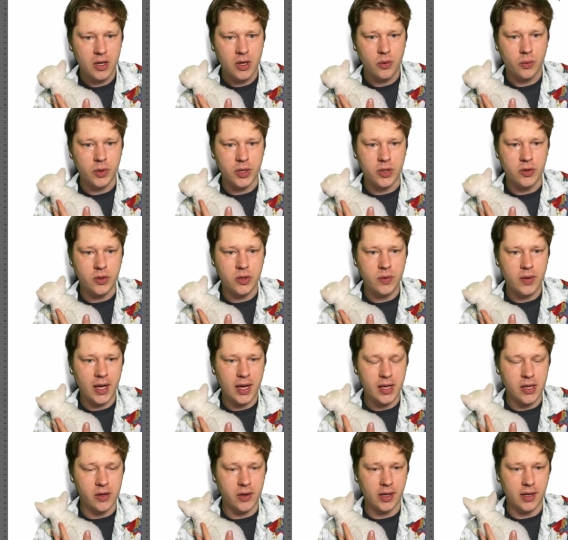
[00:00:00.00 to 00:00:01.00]
When you do
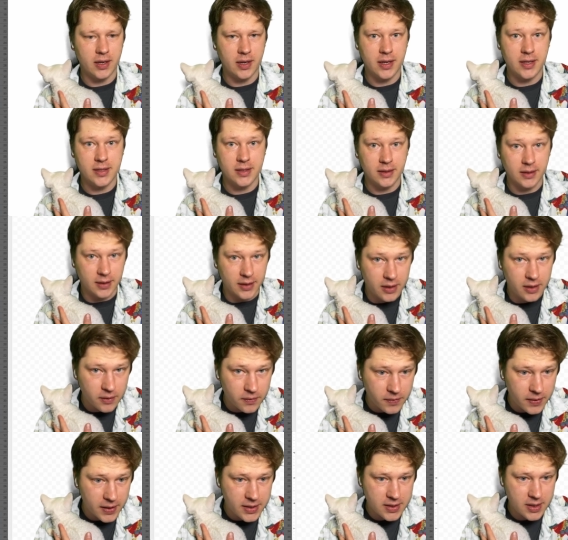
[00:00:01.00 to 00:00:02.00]
that, you get a nice little
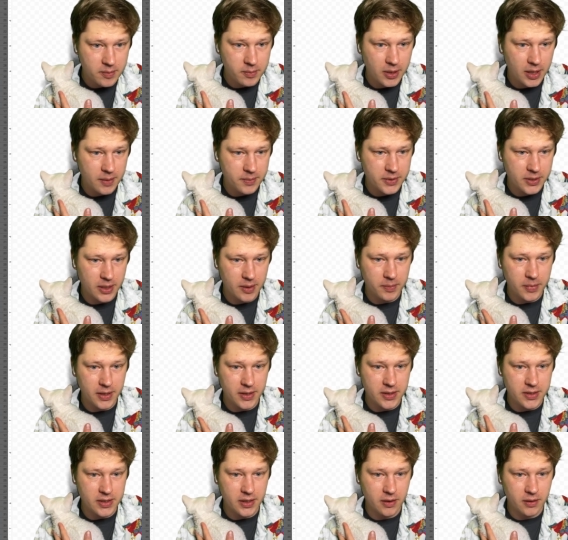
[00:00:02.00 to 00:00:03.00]
interface that pops up, and
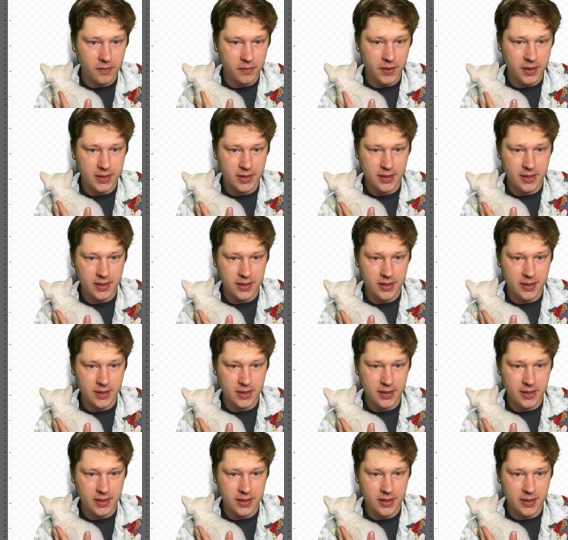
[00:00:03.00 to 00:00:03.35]
this interface